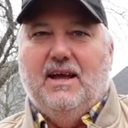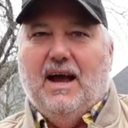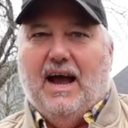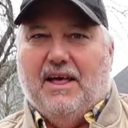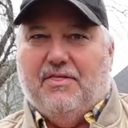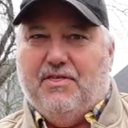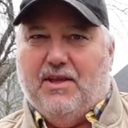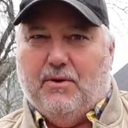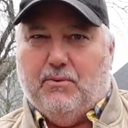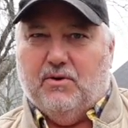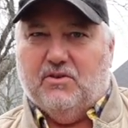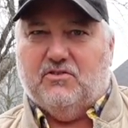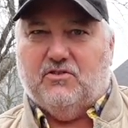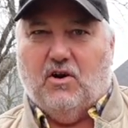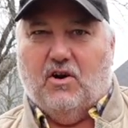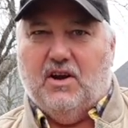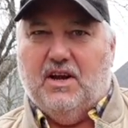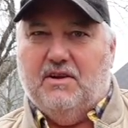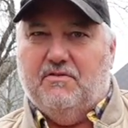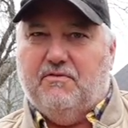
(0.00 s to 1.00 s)
I think we're
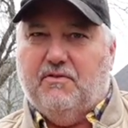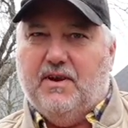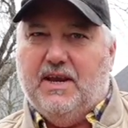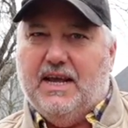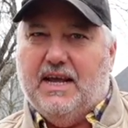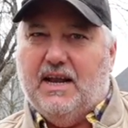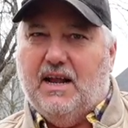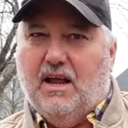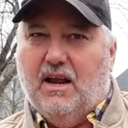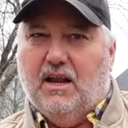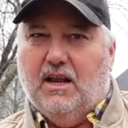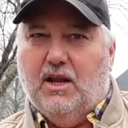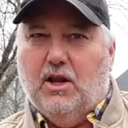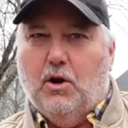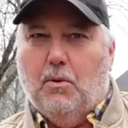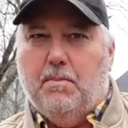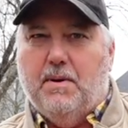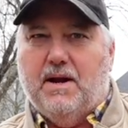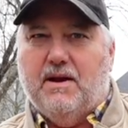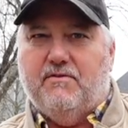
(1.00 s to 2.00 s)
starting to get a
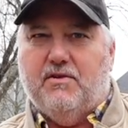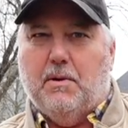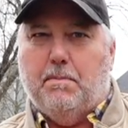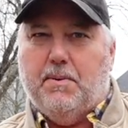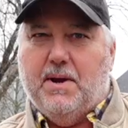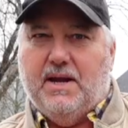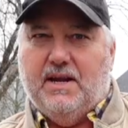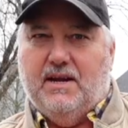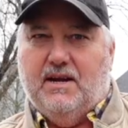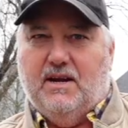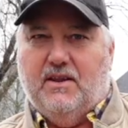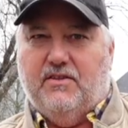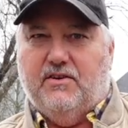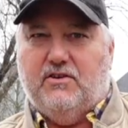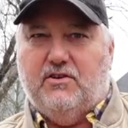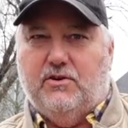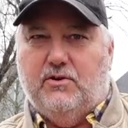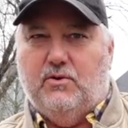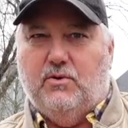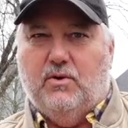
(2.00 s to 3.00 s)
little bit of an opinion of the
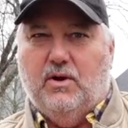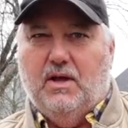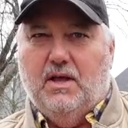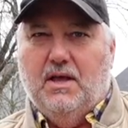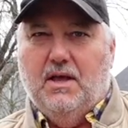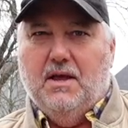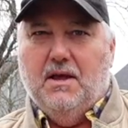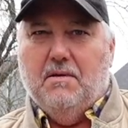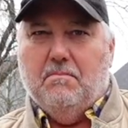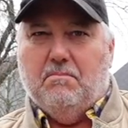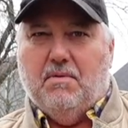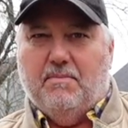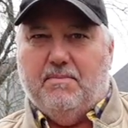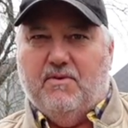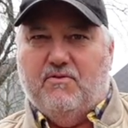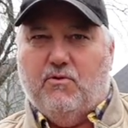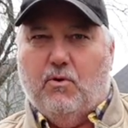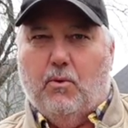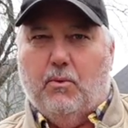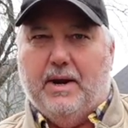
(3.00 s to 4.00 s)
two, but
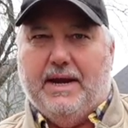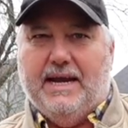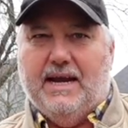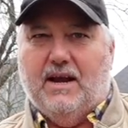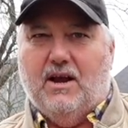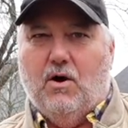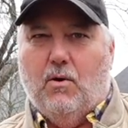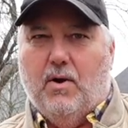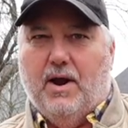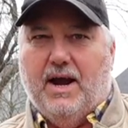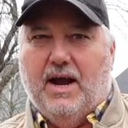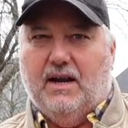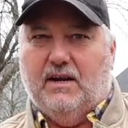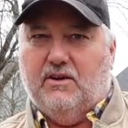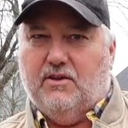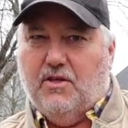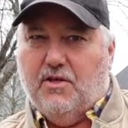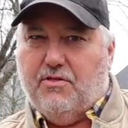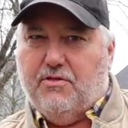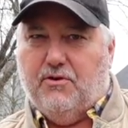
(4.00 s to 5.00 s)
before we get going on
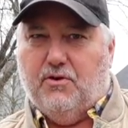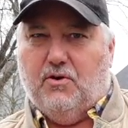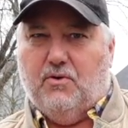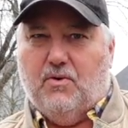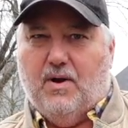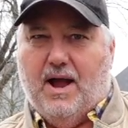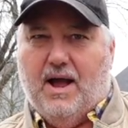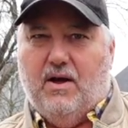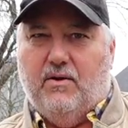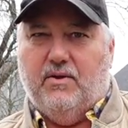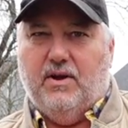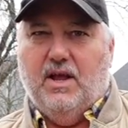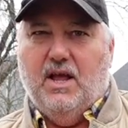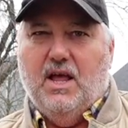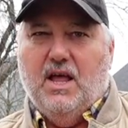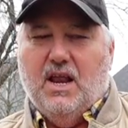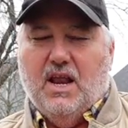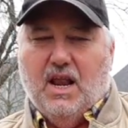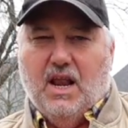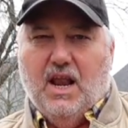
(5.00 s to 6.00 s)
to the third round,
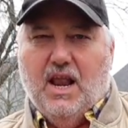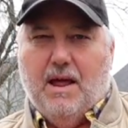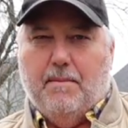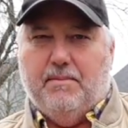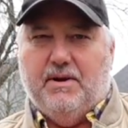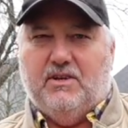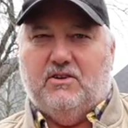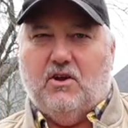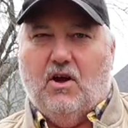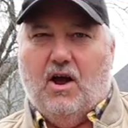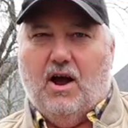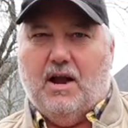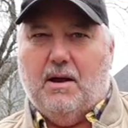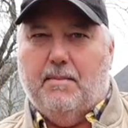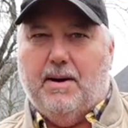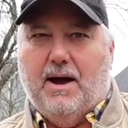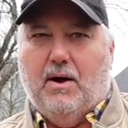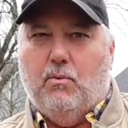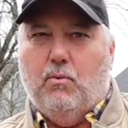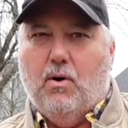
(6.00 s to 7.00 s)
let me talk
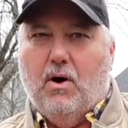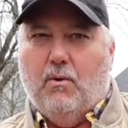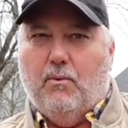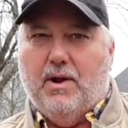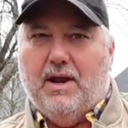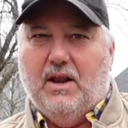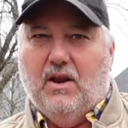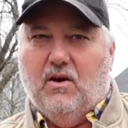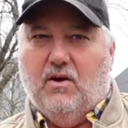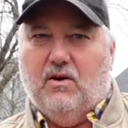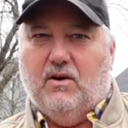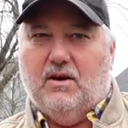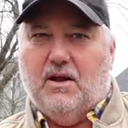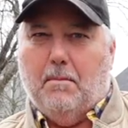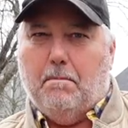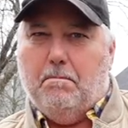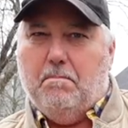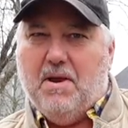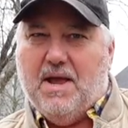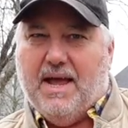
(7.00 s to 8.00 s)
about what we learned
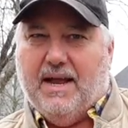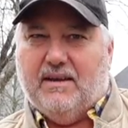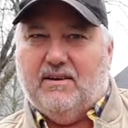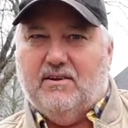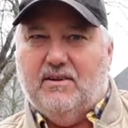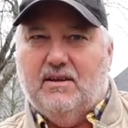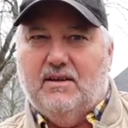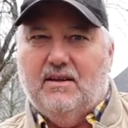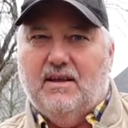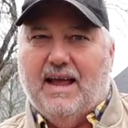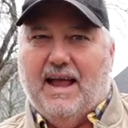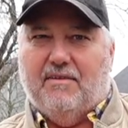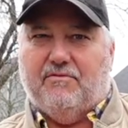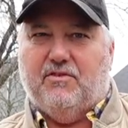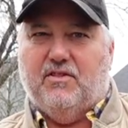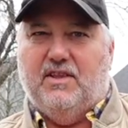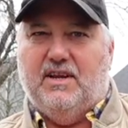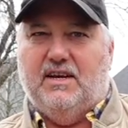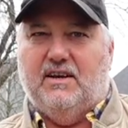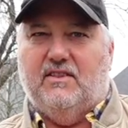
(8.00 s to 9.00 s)
a bit
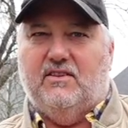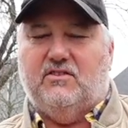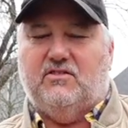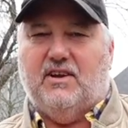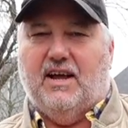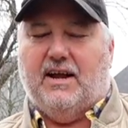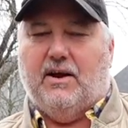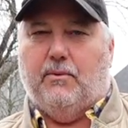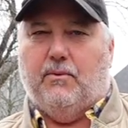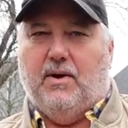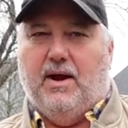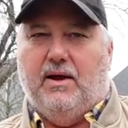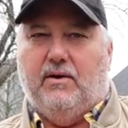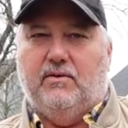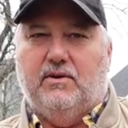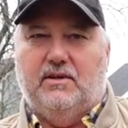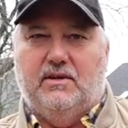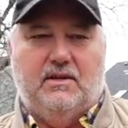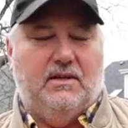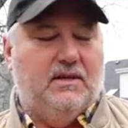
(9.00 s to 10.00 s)
after the end of the second round.